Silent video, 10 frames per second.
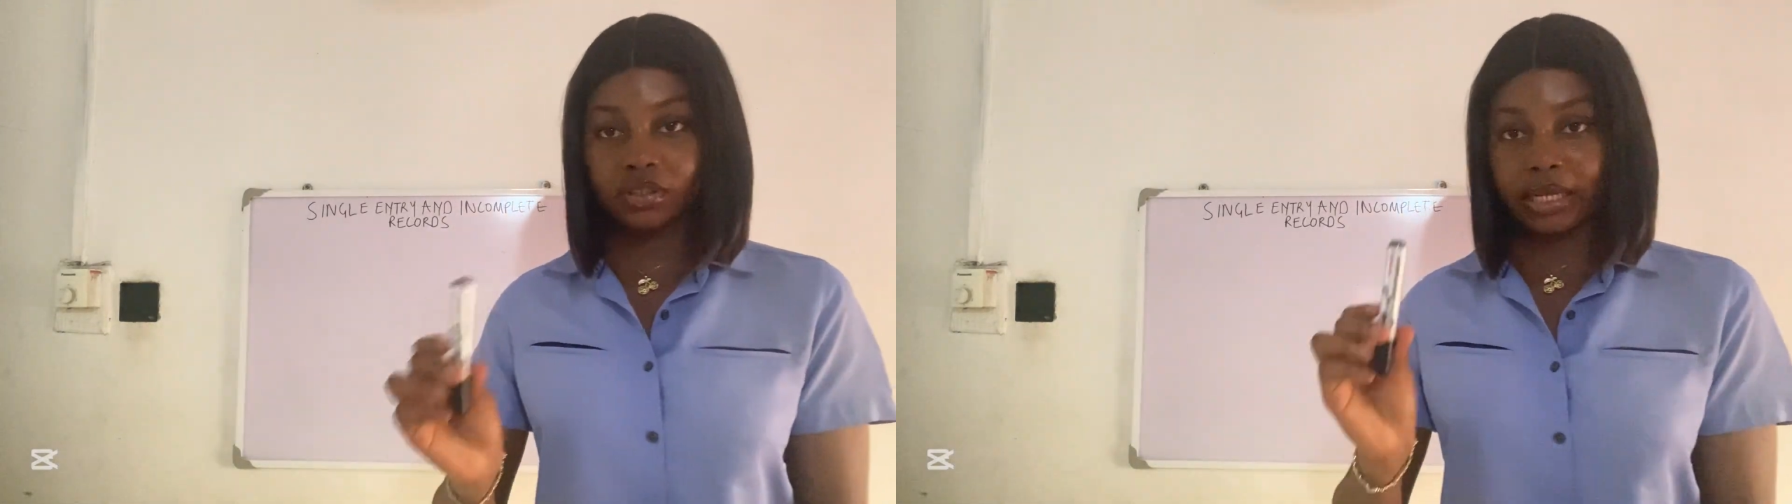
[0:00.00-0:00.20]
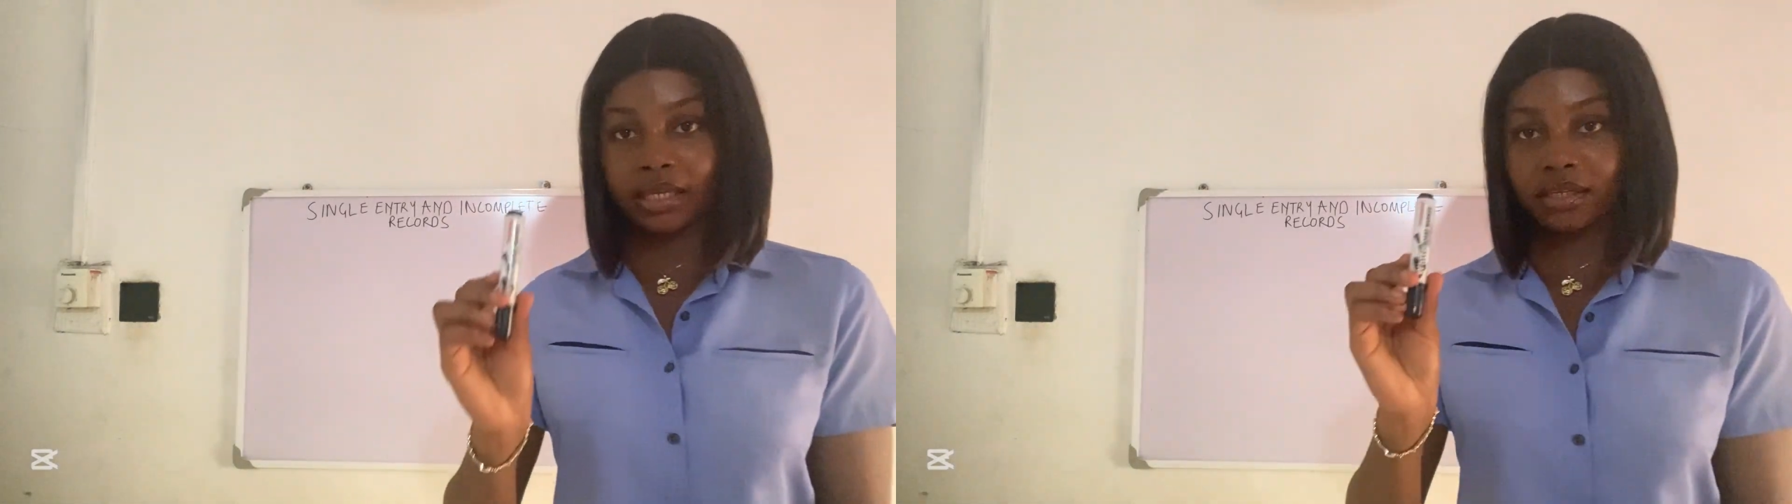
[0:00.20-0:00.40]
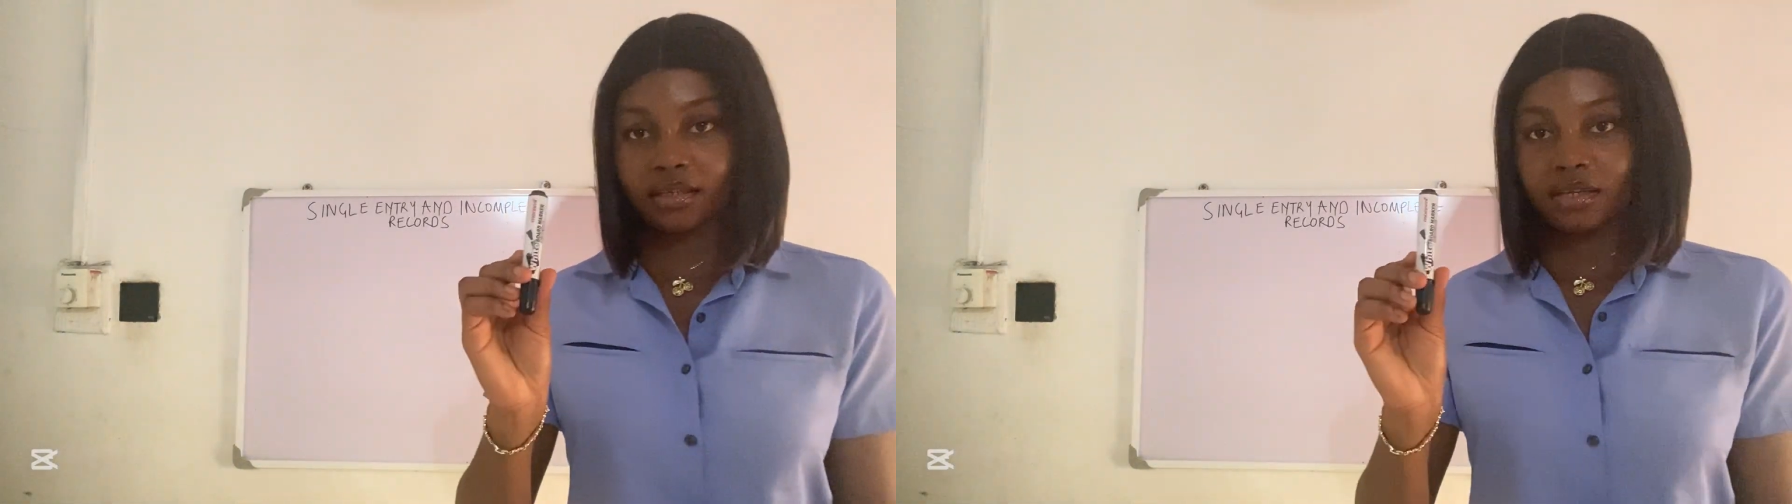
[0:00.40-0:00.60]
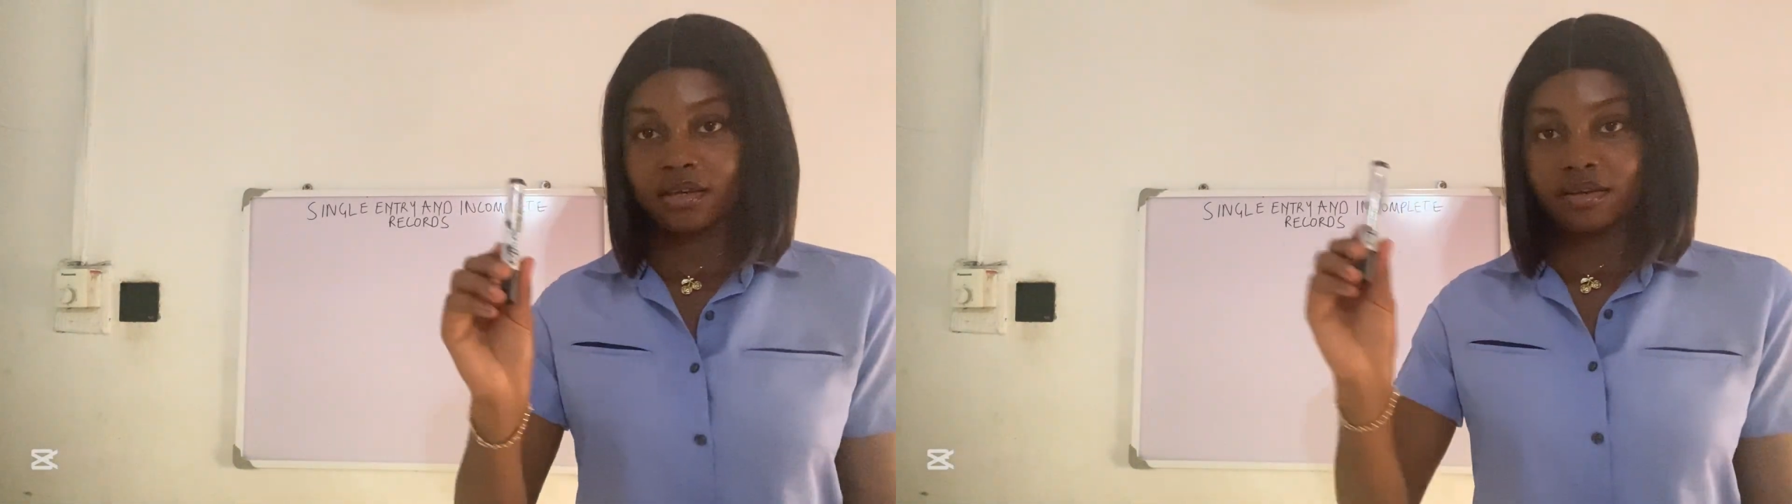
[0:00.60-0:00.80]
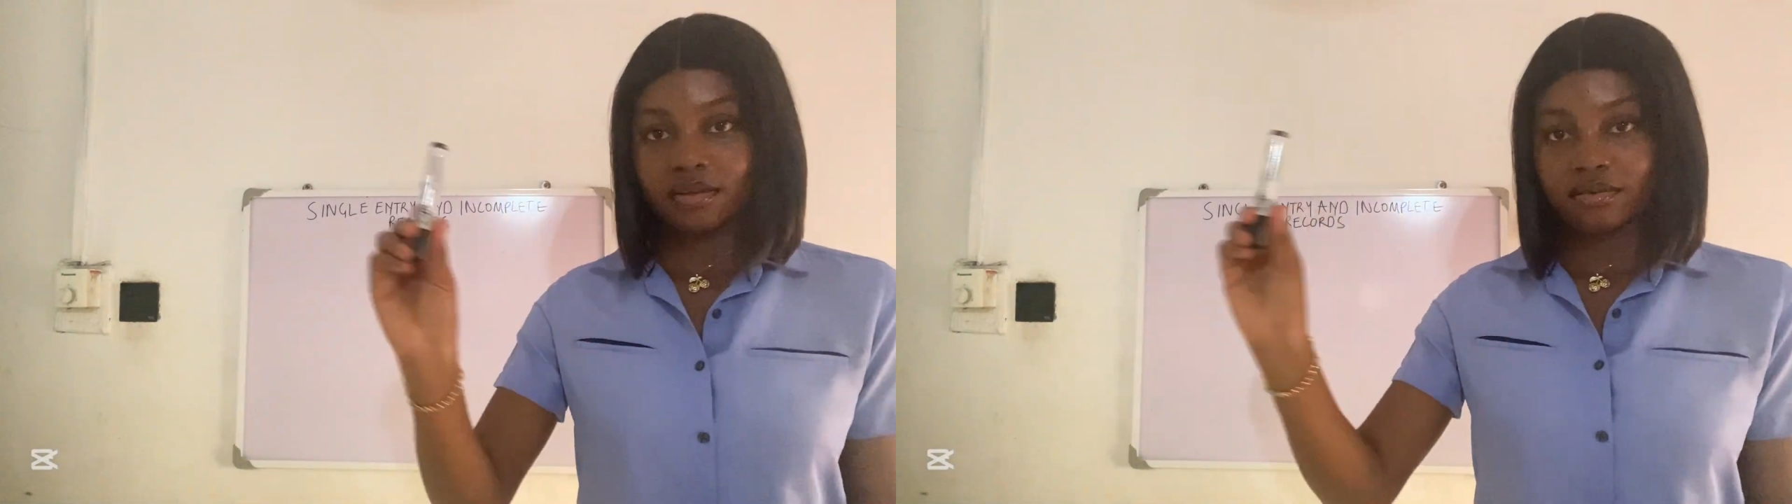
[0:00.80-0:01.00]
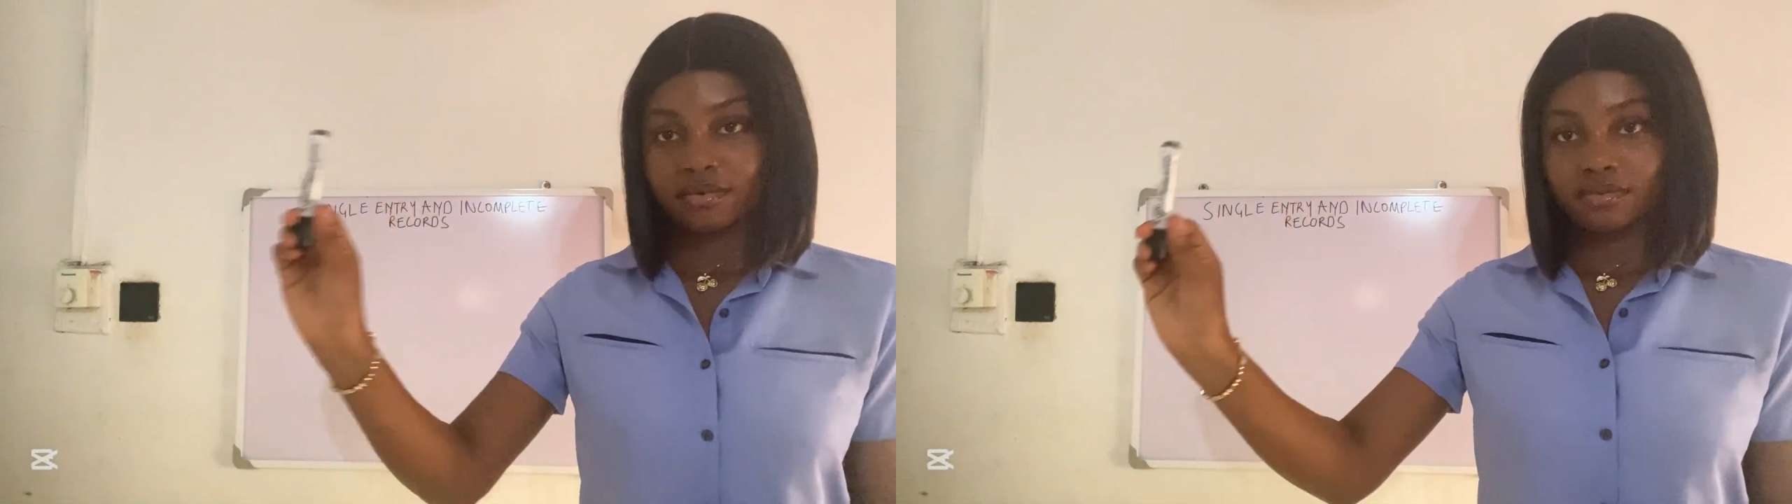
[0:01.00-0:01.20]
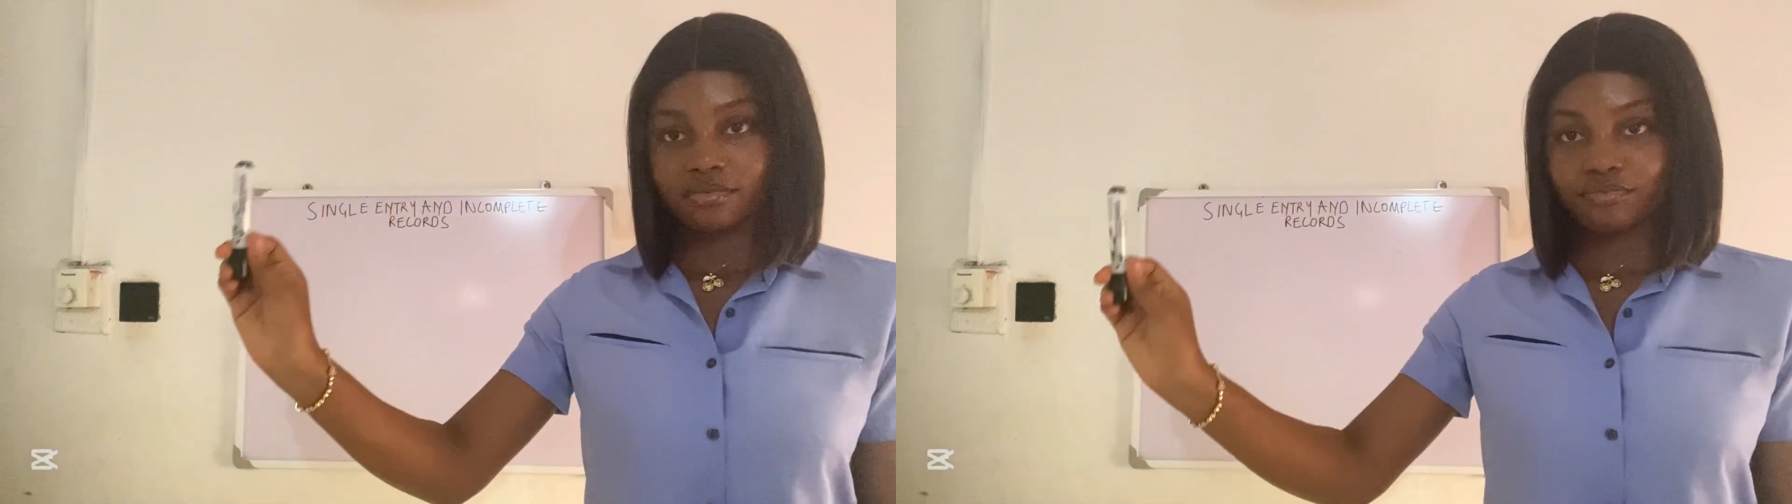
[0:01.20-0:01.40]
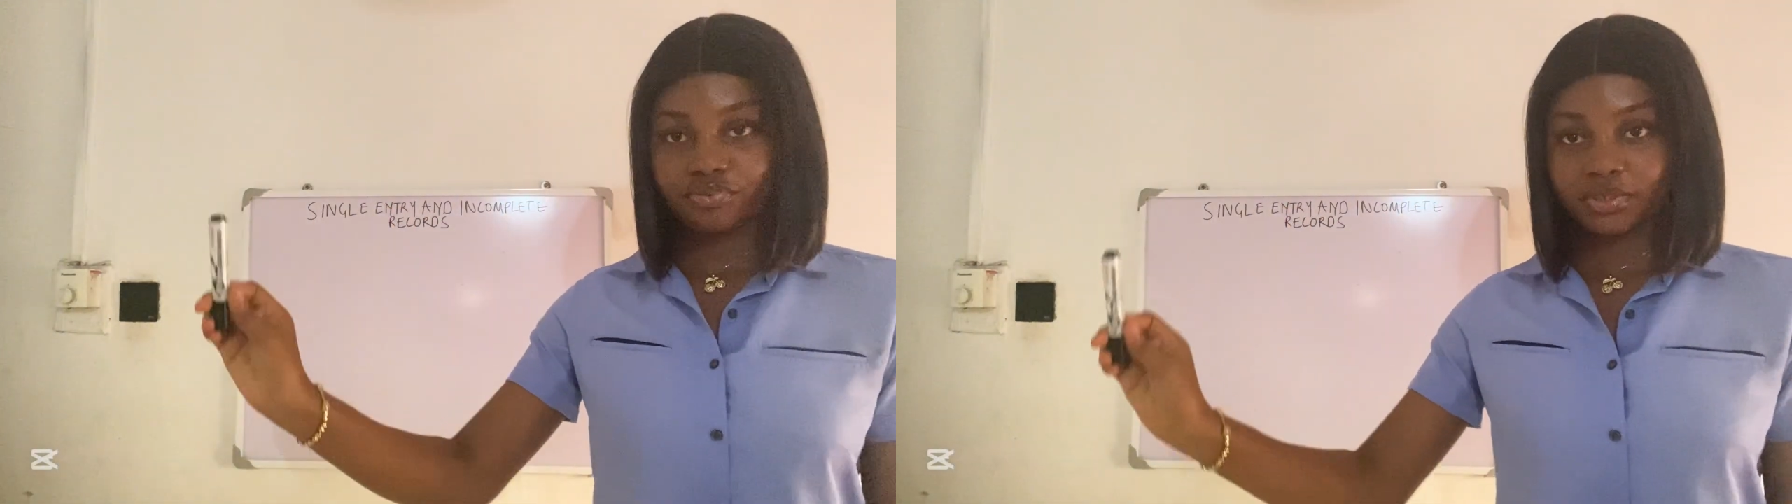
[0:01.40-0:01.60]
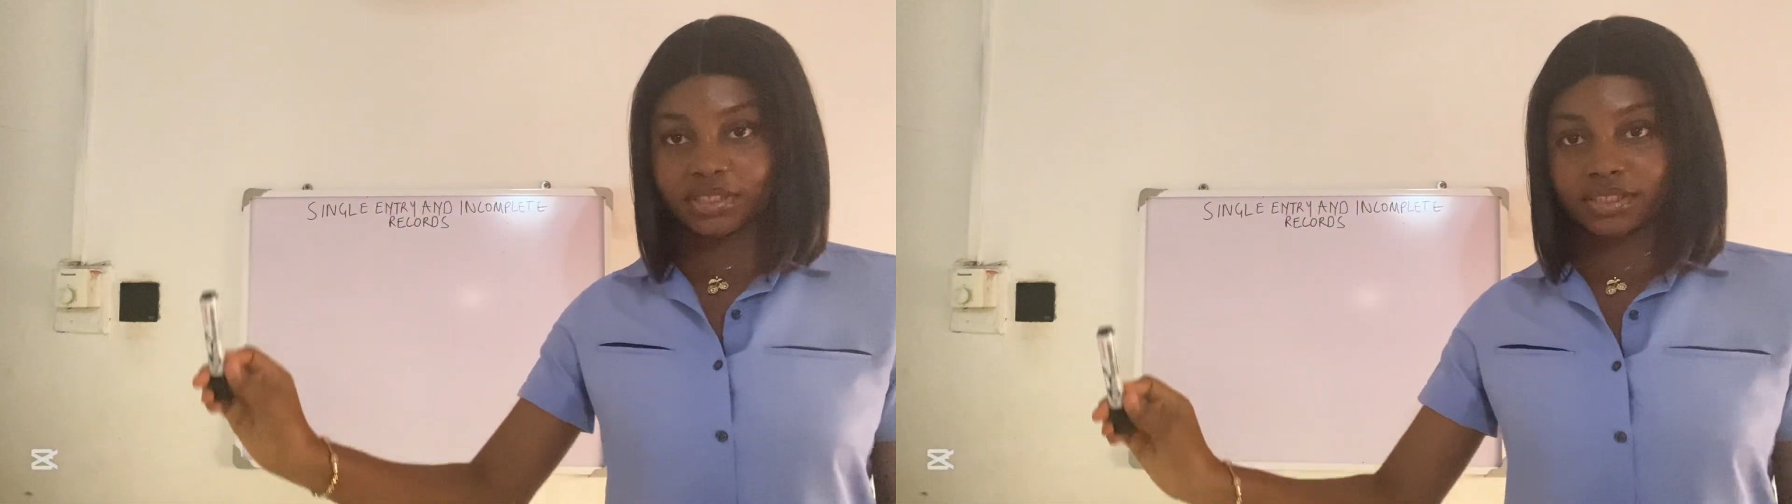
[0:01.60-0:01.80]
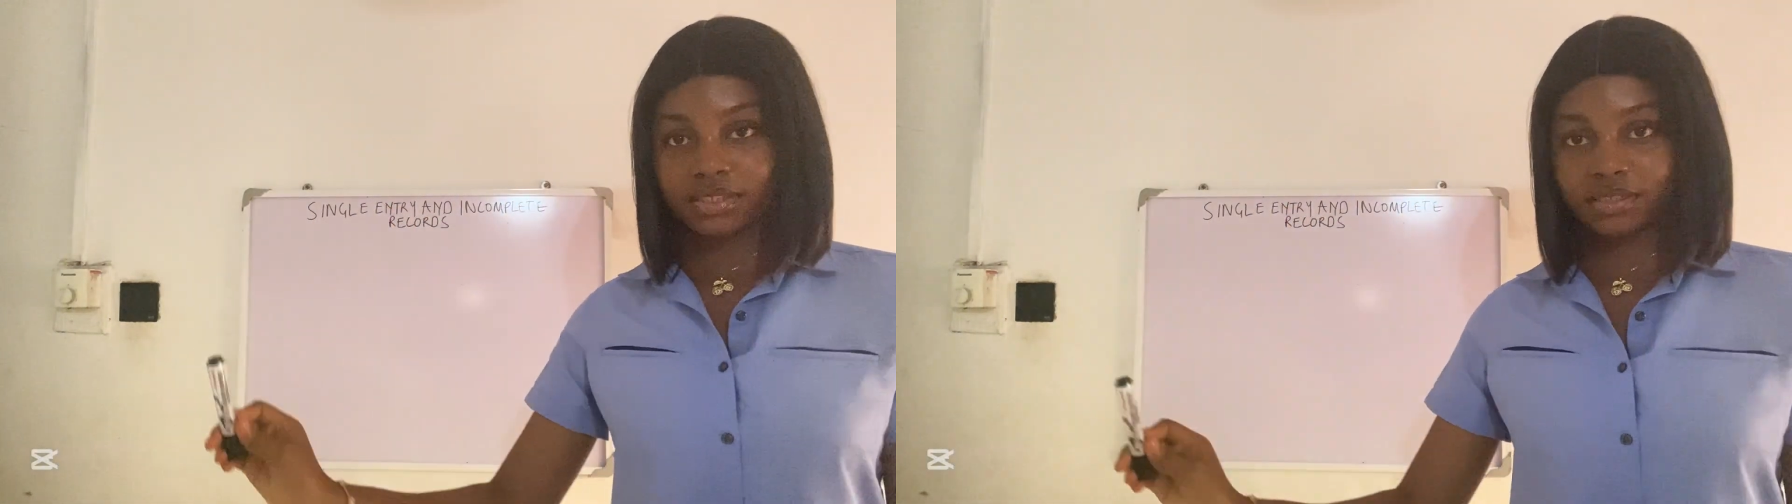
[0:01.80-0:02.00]
put
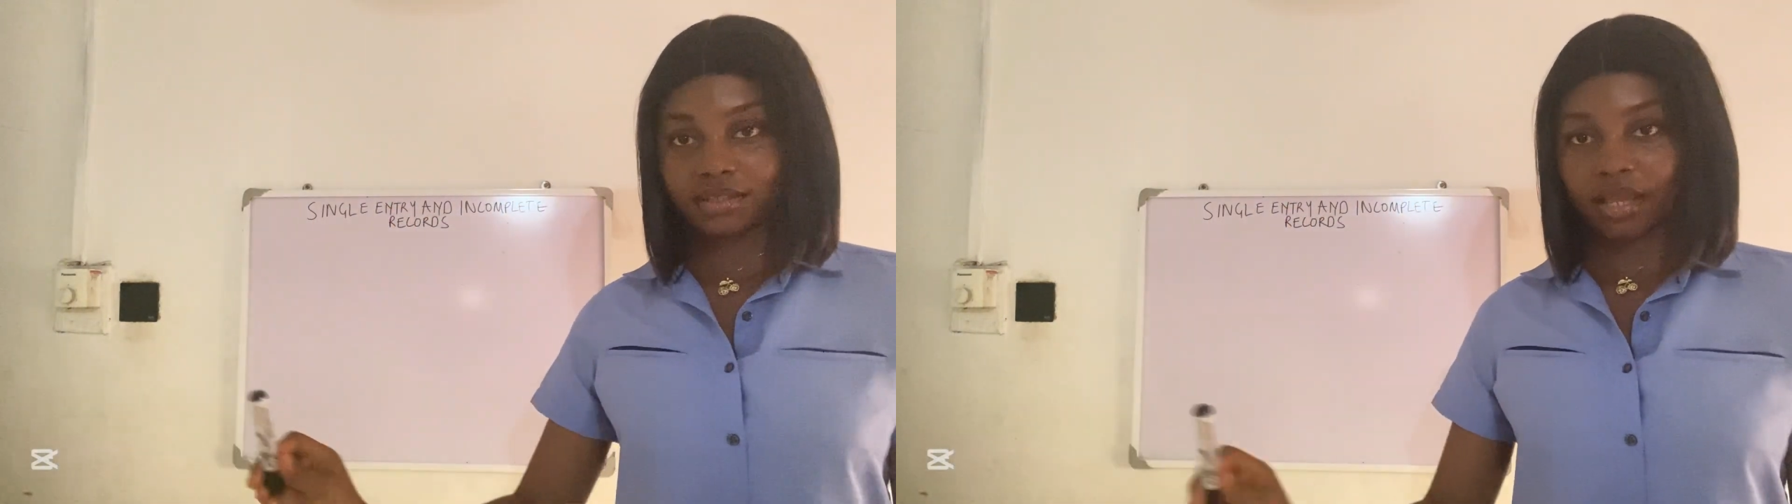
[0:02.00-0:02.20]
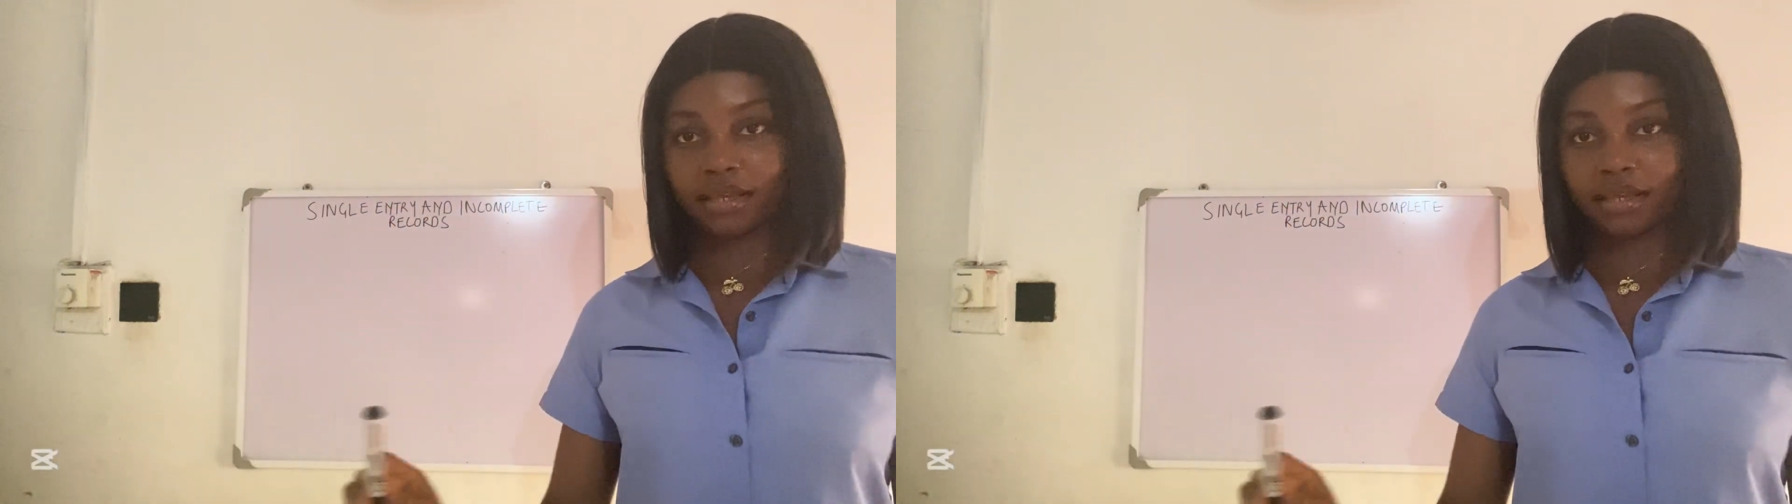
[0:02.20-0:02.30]
it